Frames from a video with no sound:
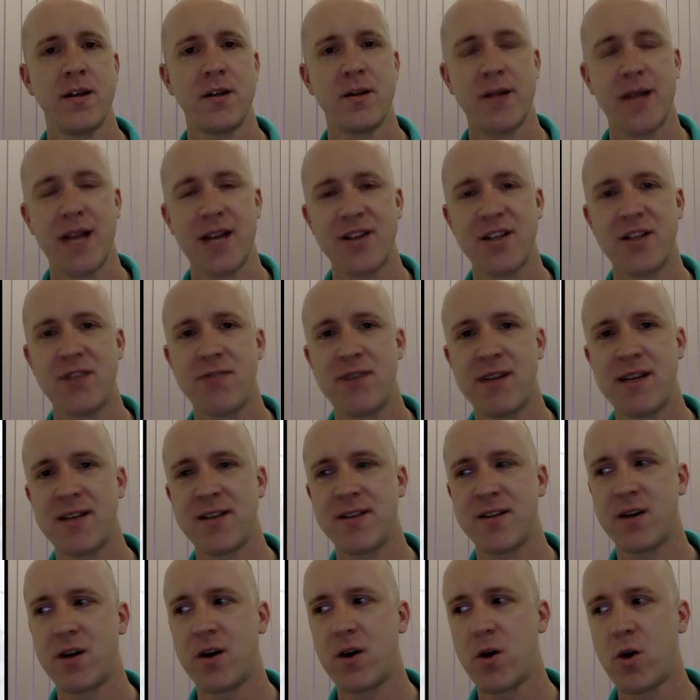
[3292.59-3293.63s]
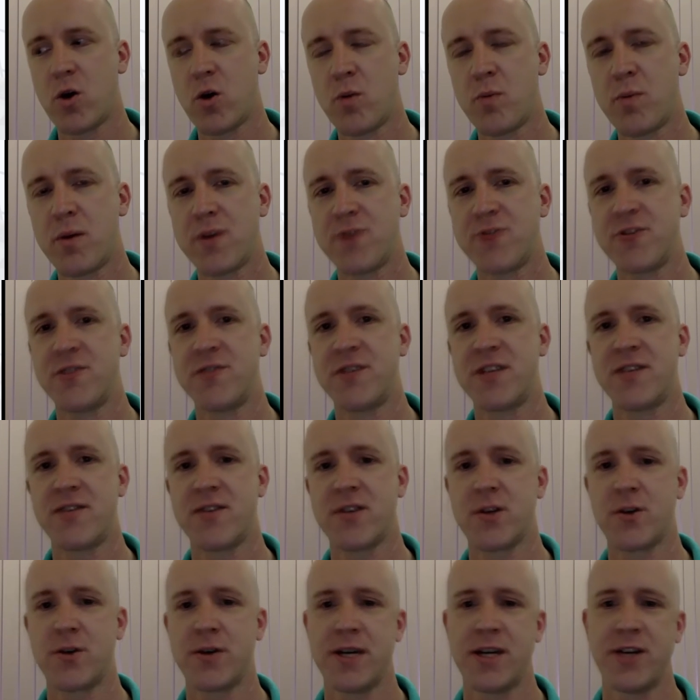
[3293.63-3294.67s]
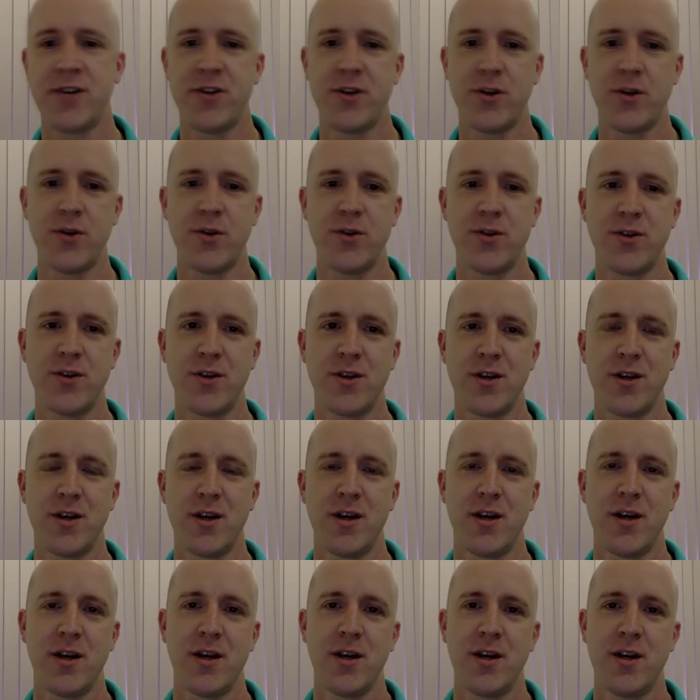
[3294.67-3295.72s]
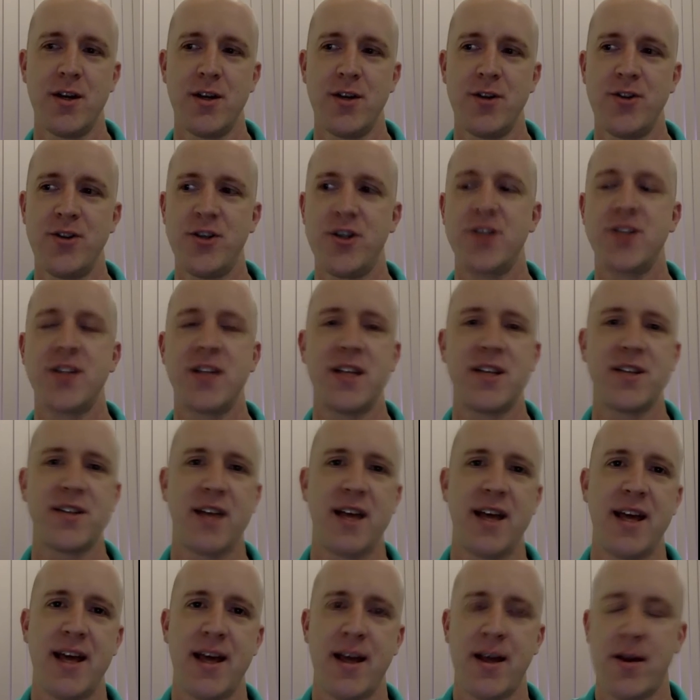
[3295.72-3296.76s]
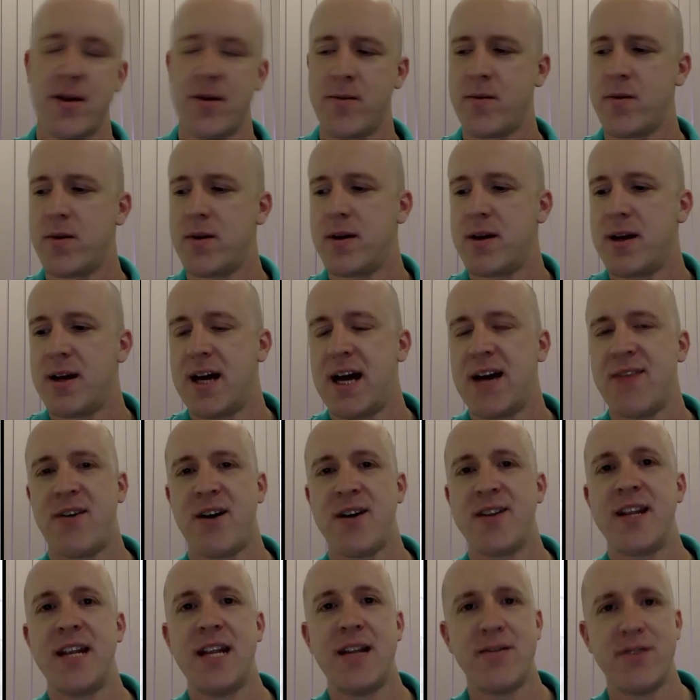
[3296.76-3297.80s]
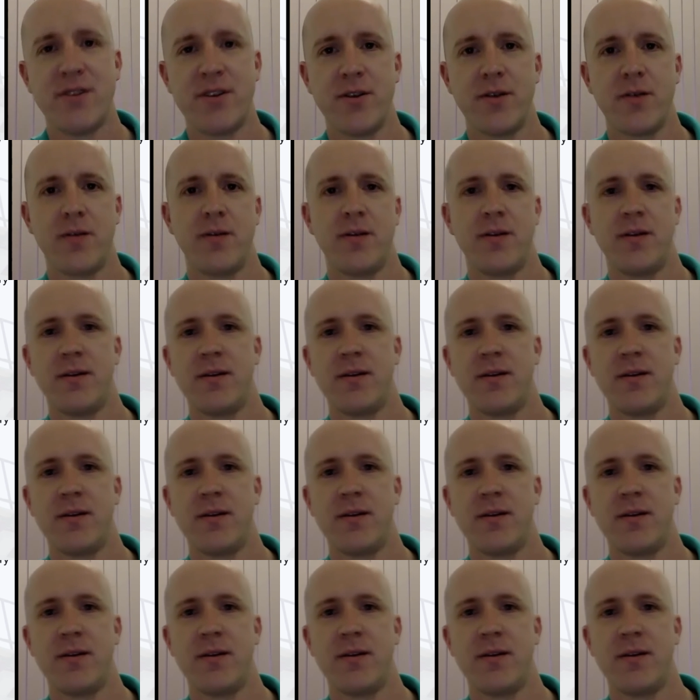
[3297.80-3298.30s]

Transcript: So it actually raises a whole bunch of difficult issues just in saying, Have I delivered?